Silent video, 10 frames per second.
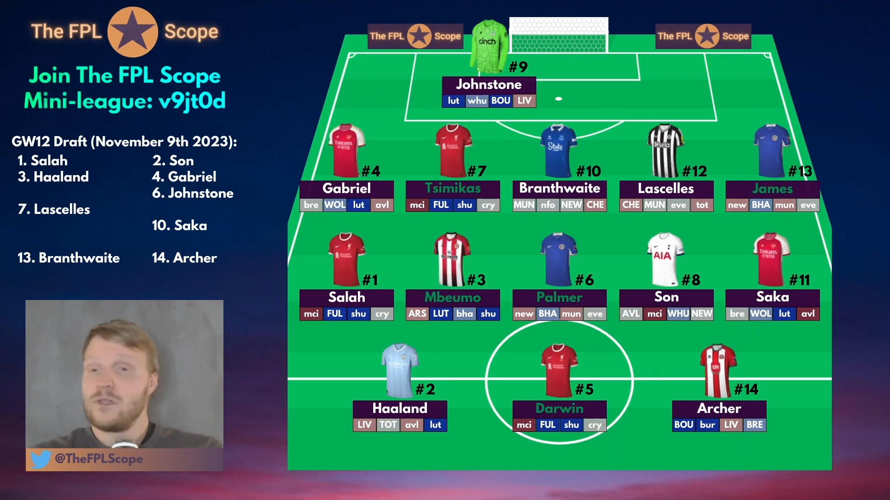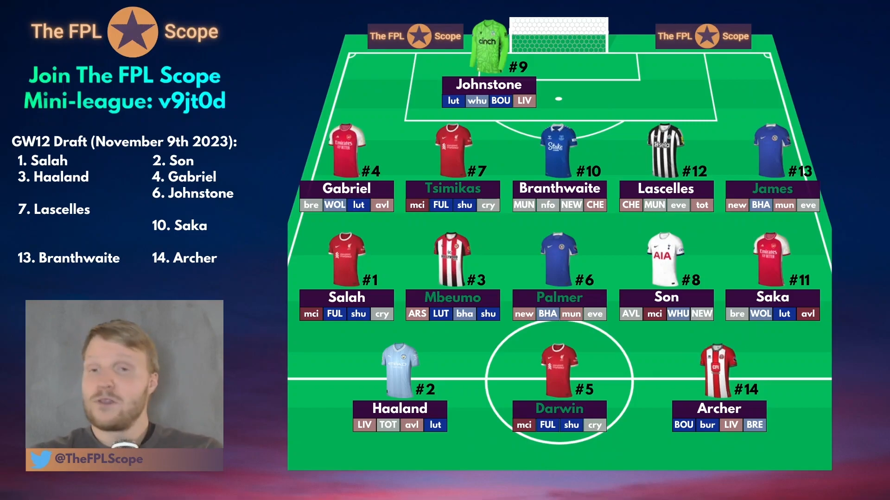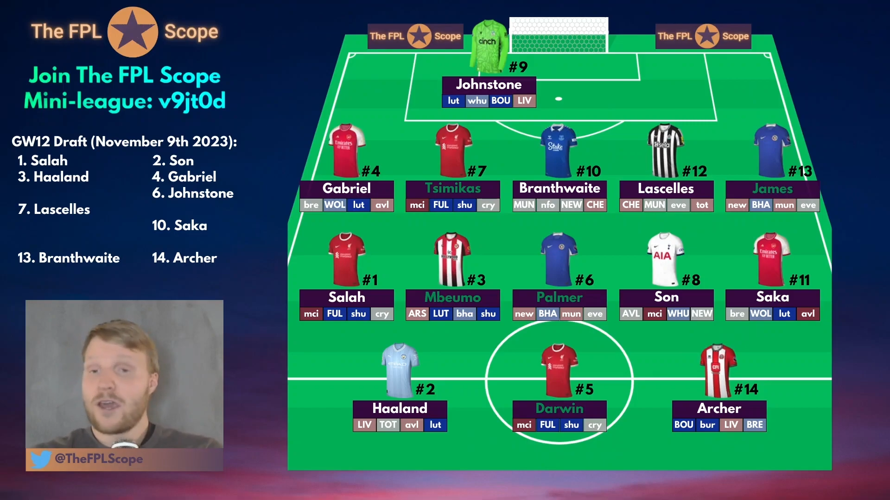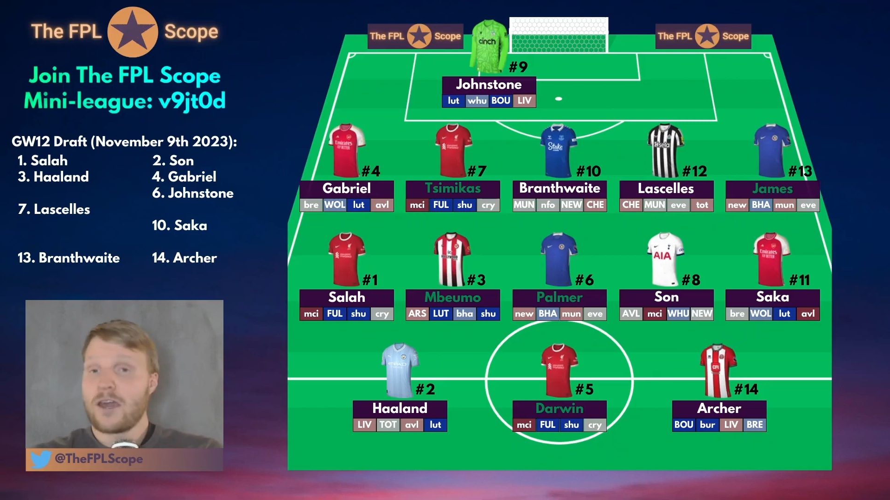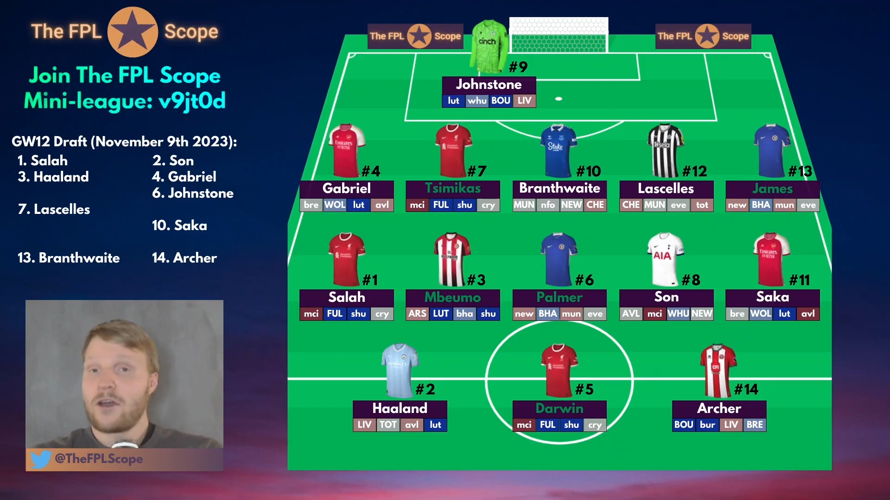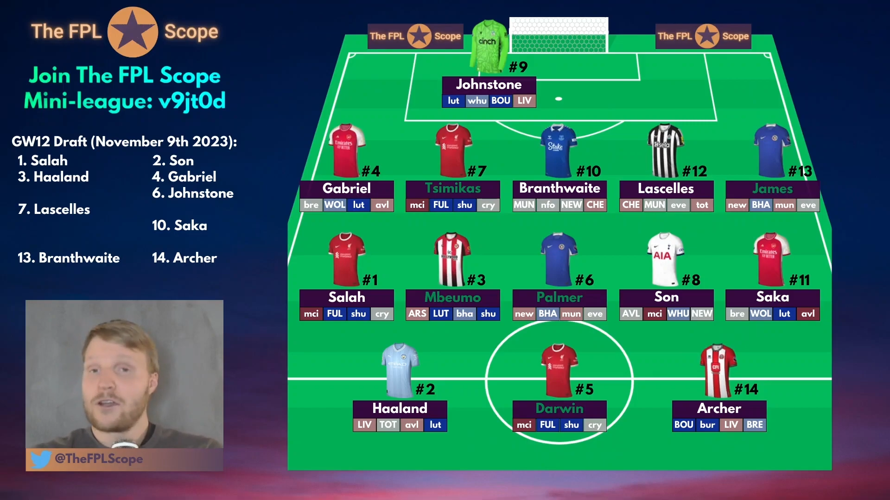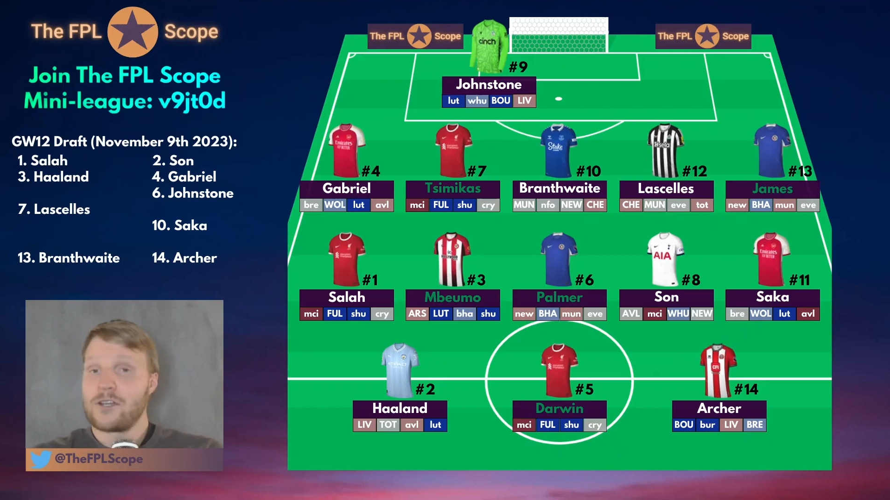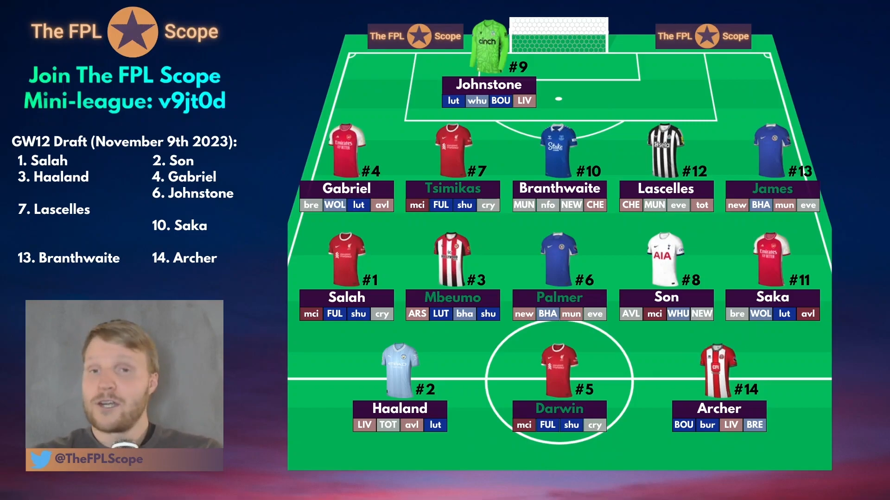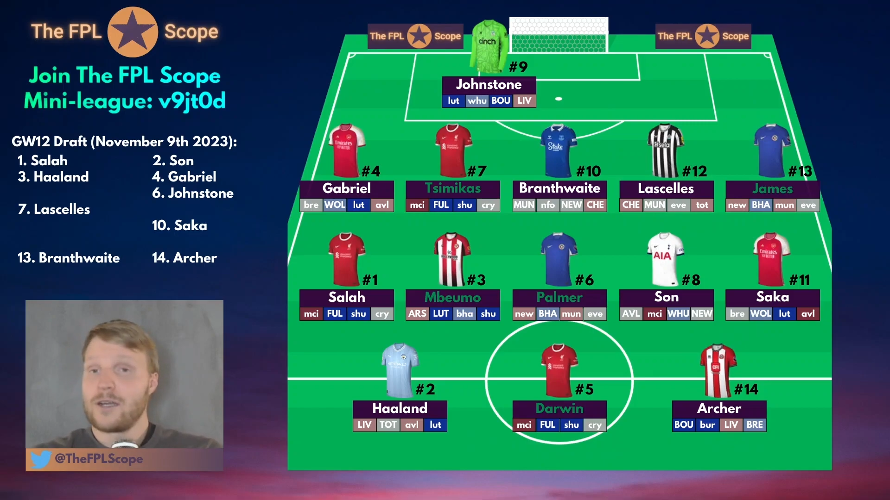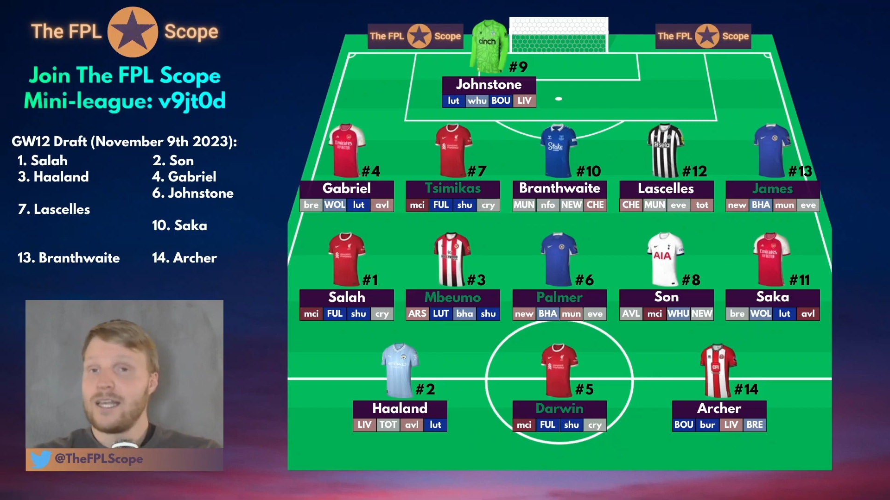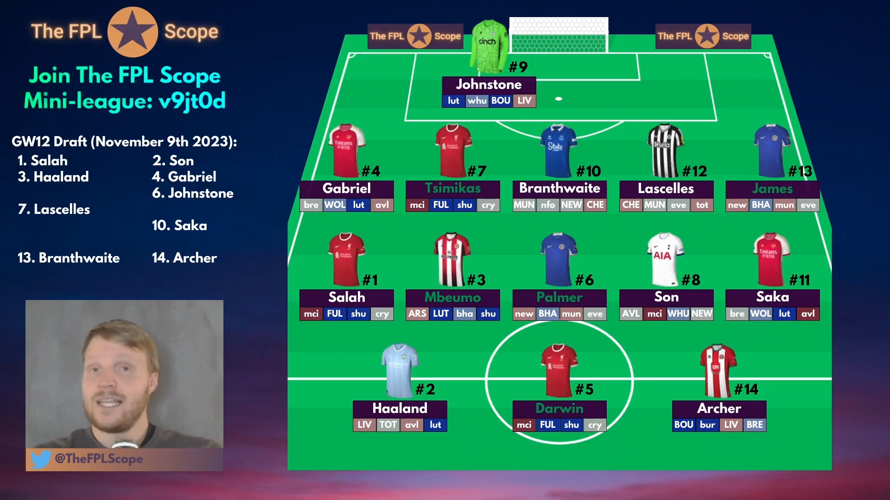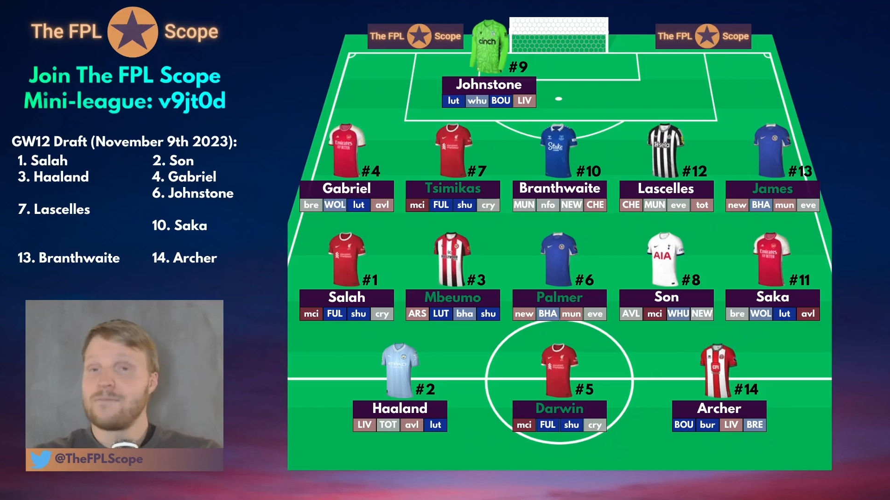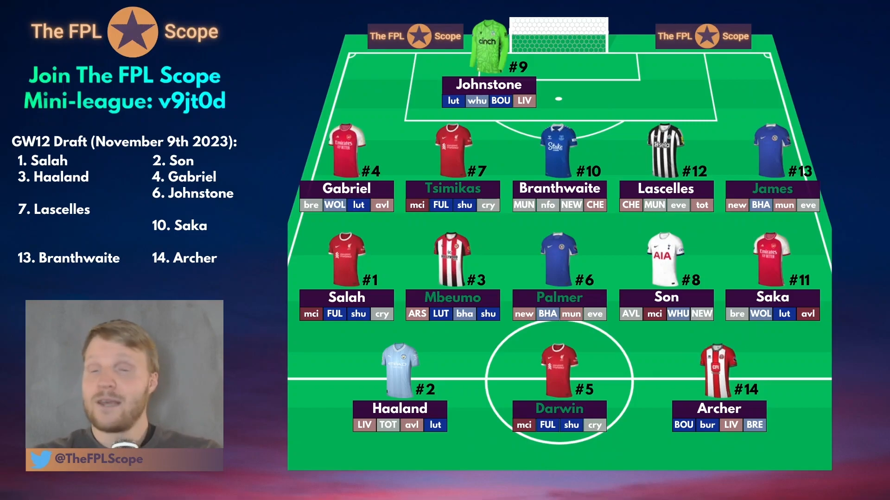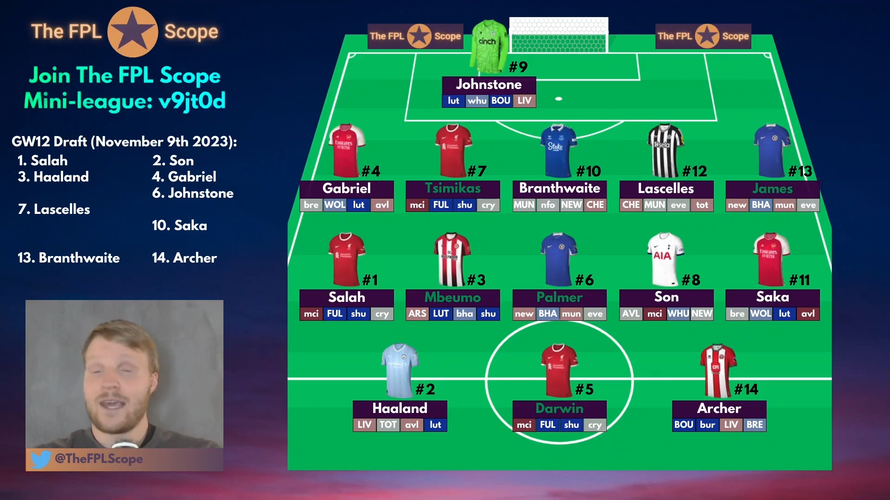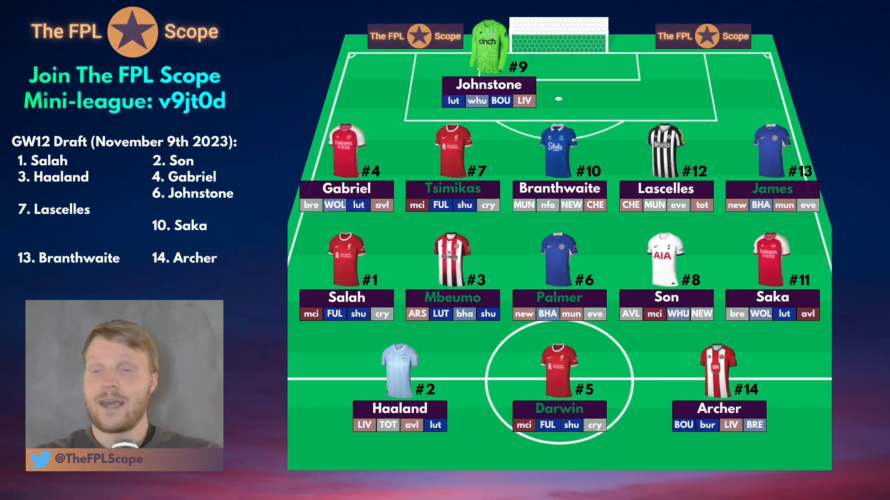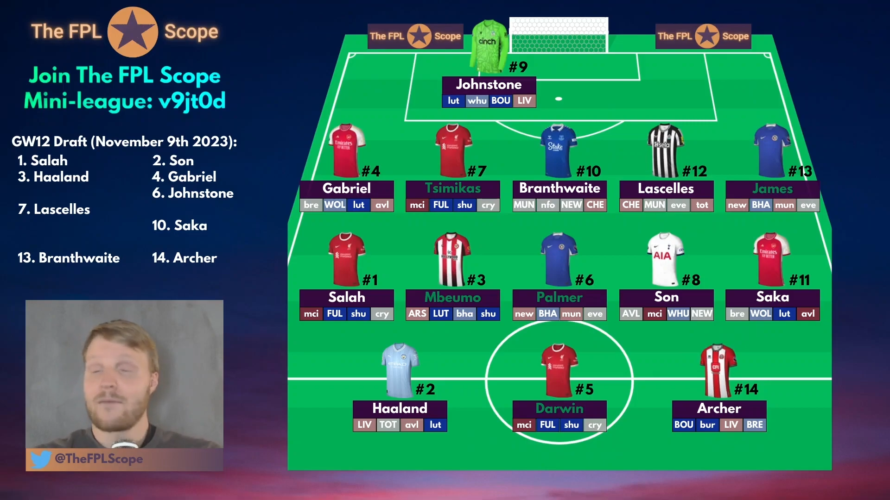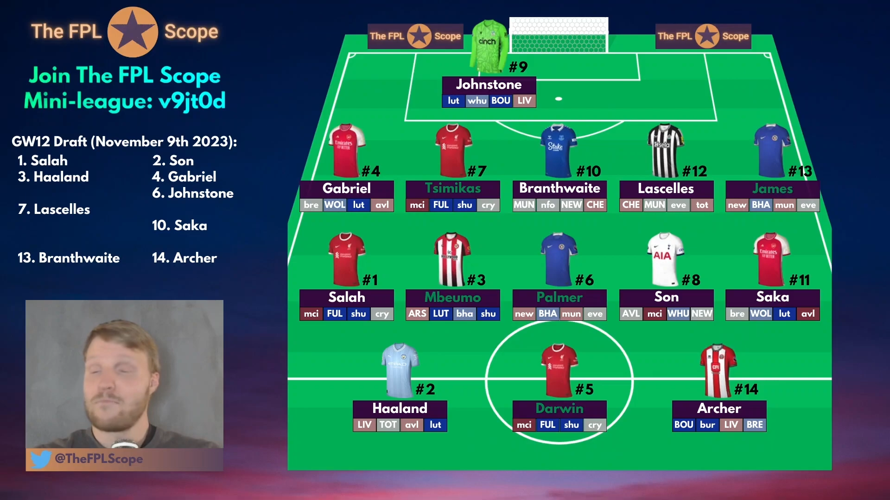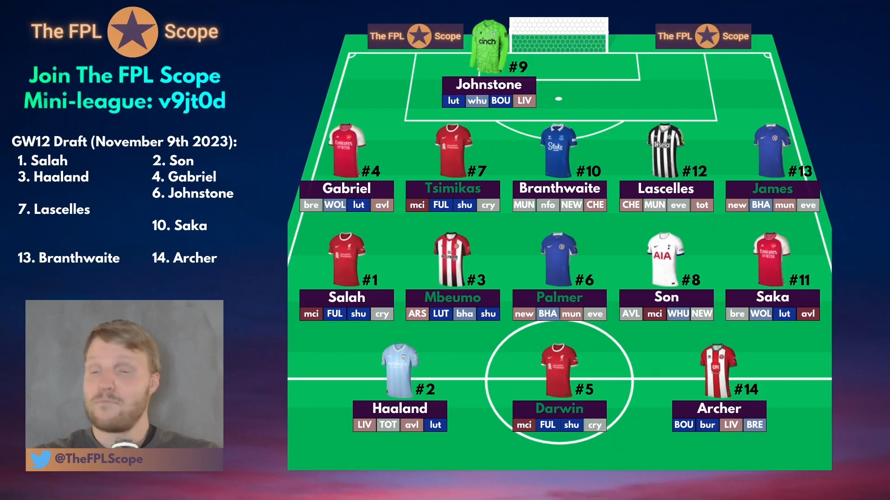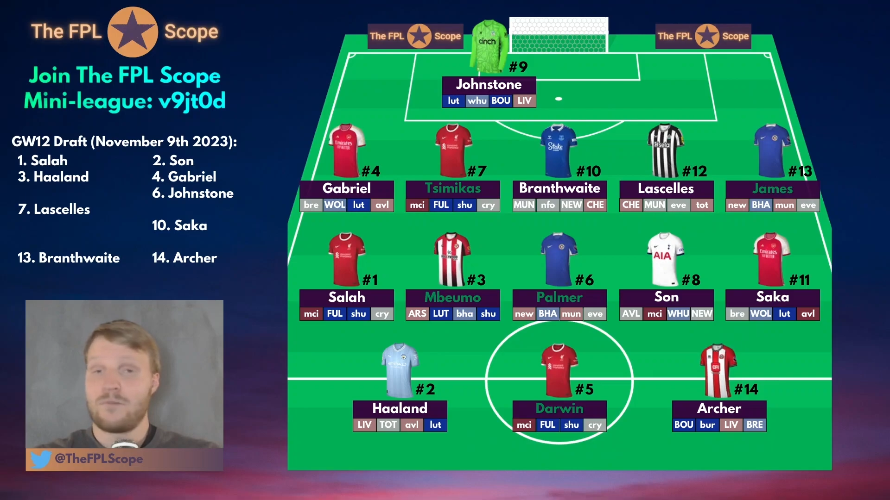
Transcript: looking at Archer, he's playing